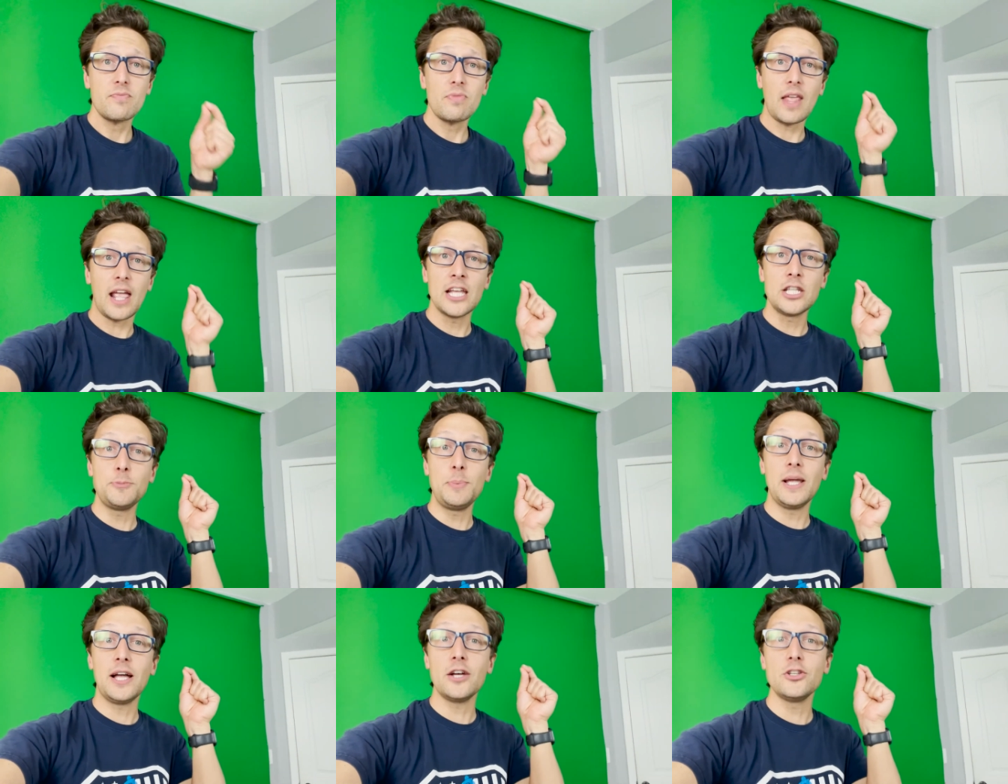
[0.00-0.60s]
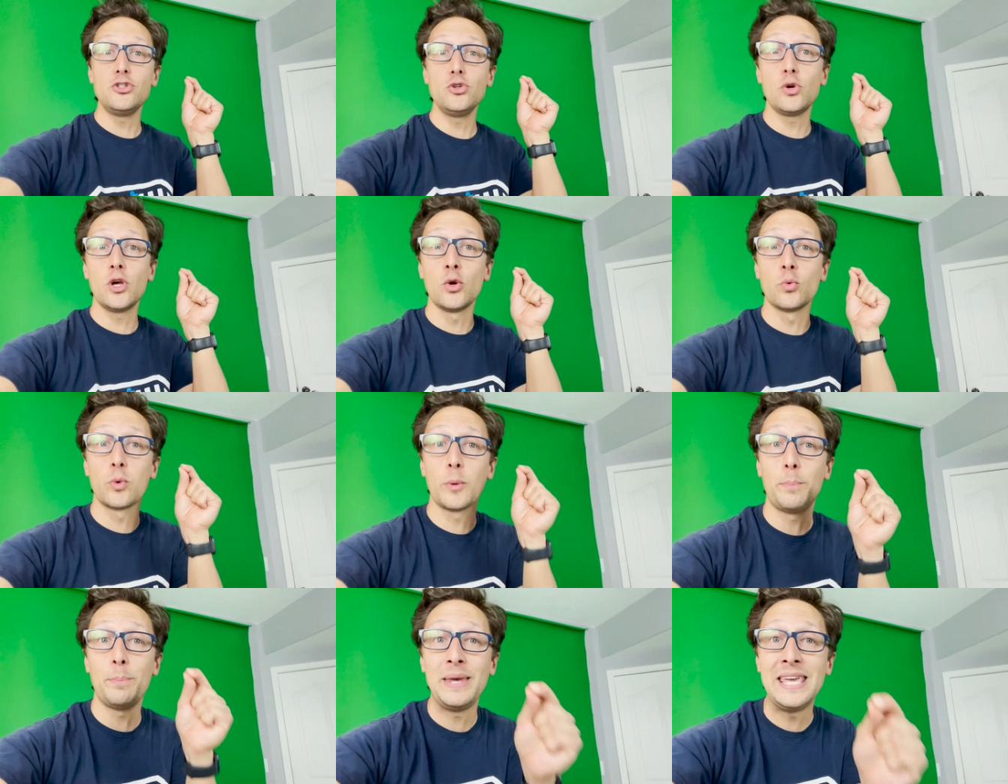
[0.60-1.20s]
It's because you can
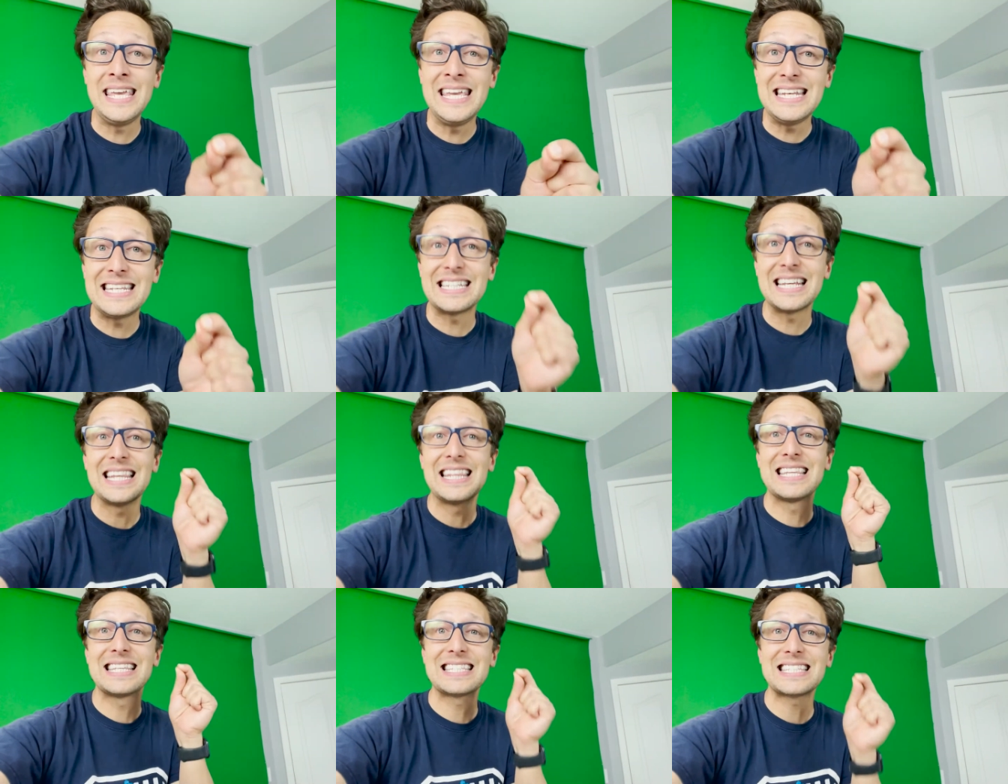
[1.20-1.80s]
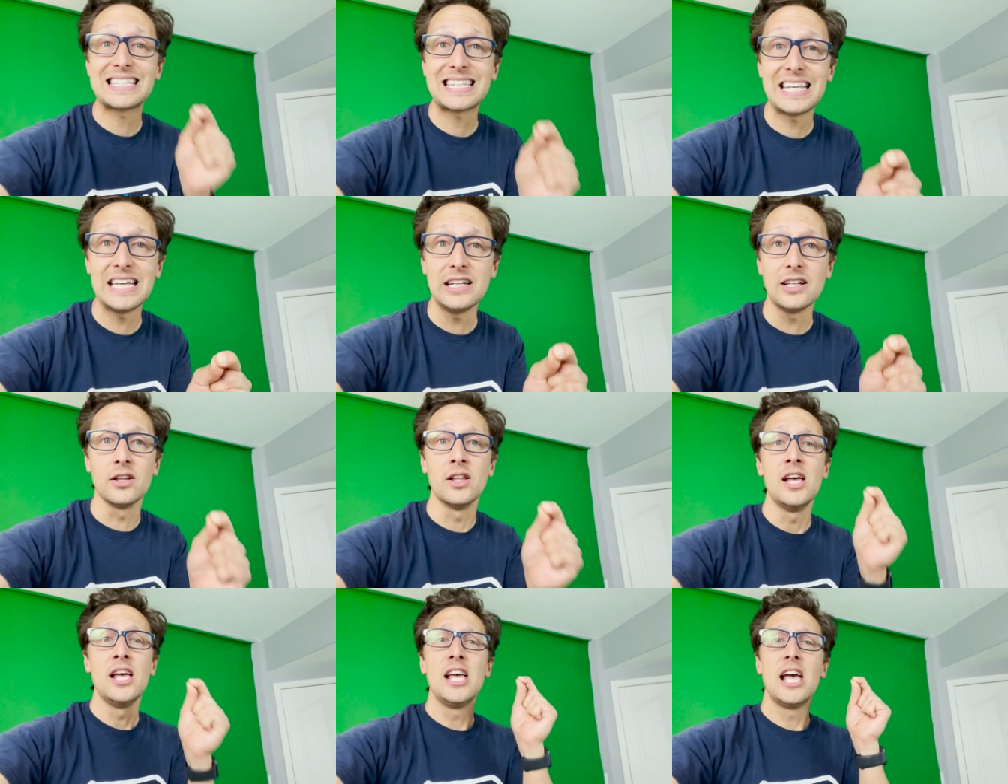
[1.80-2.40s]
repeat the
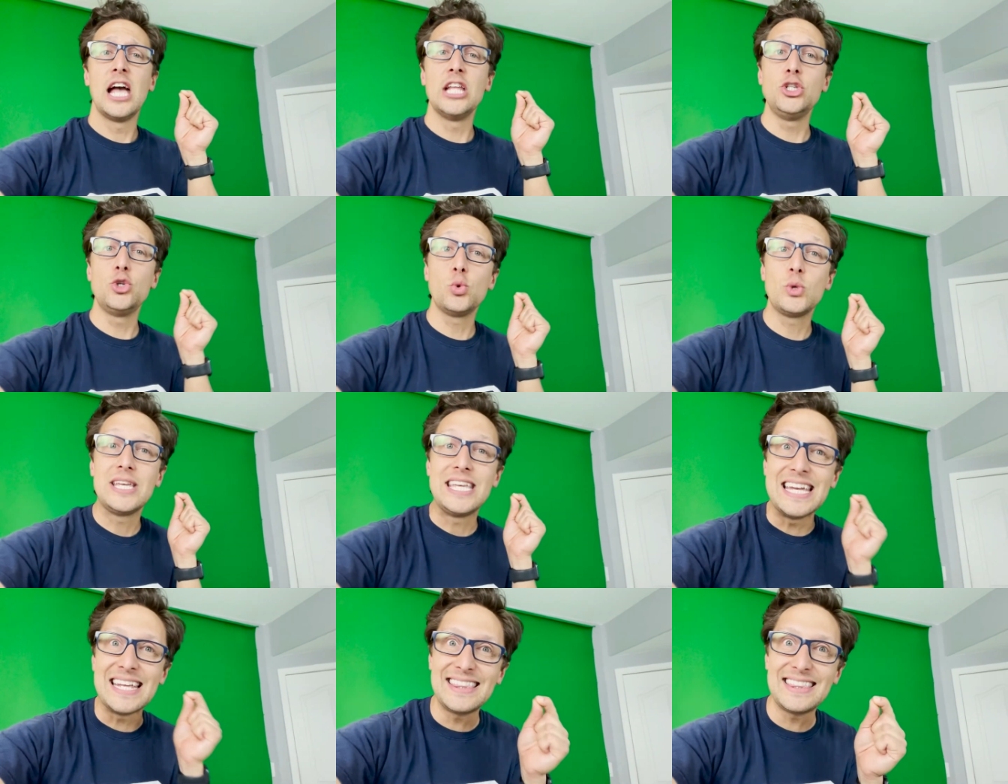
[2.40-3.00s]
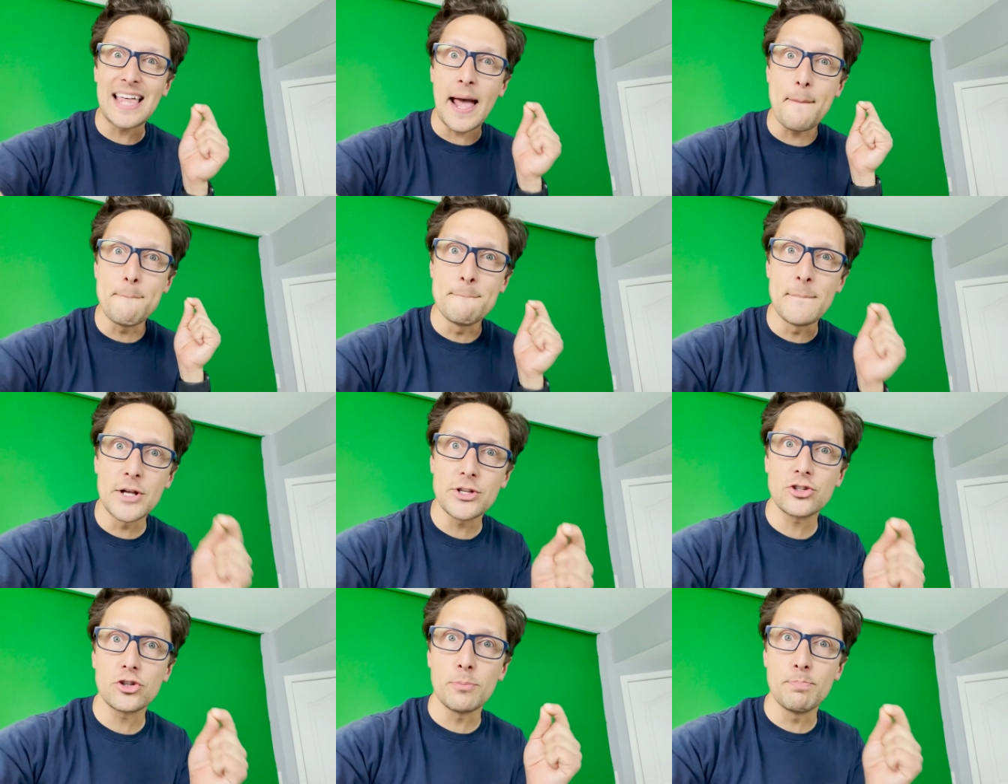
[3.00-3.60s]
skill and you get that
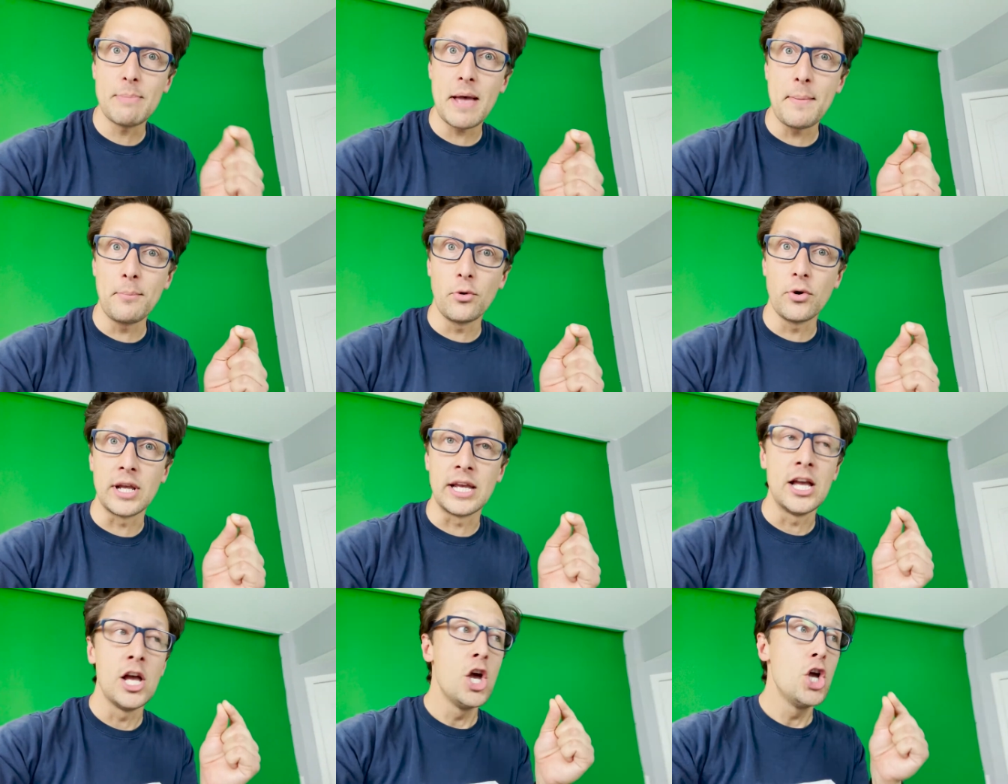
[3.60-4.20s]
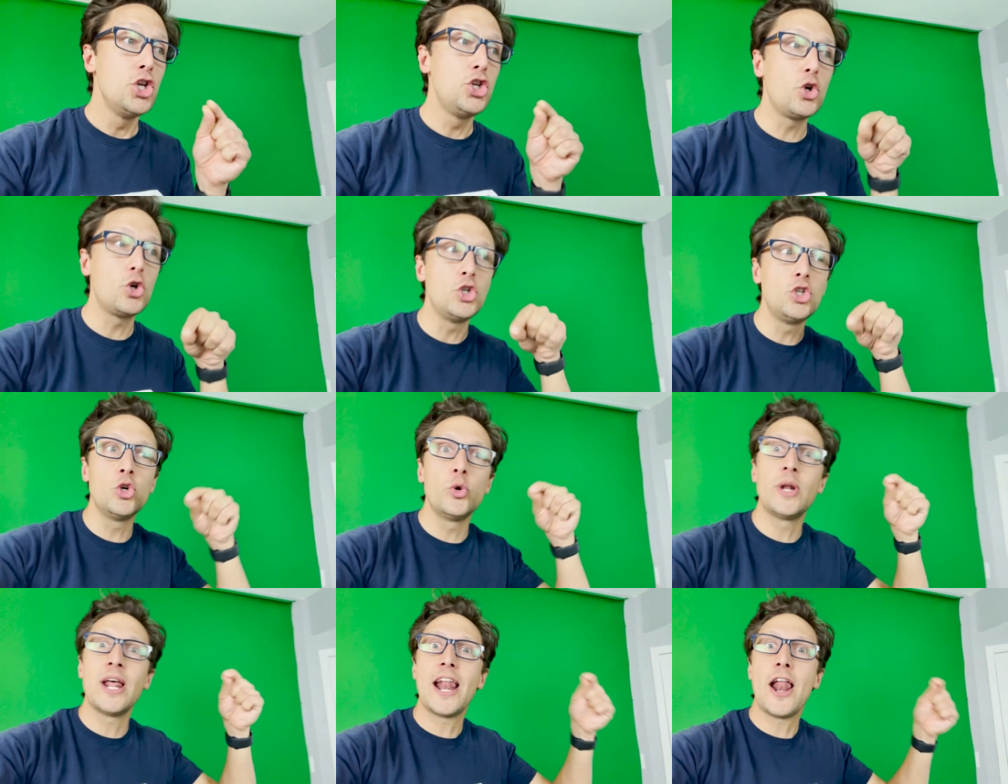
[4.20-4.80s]
muscle memory. You can
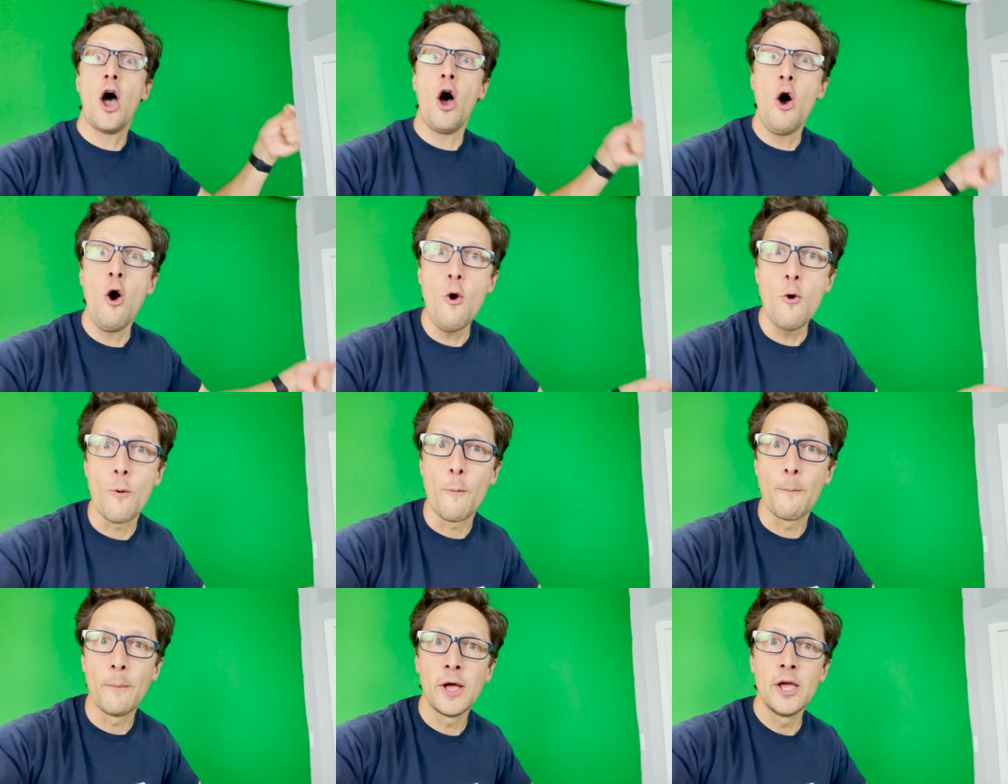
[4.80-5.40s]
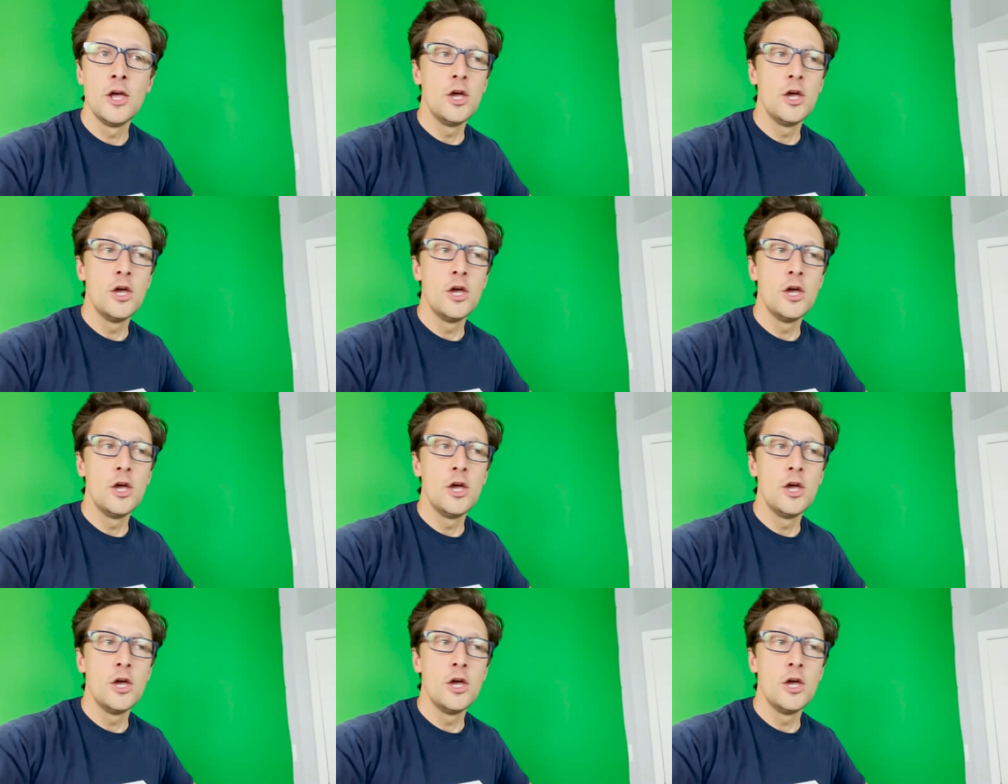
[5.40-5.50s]
do it at home.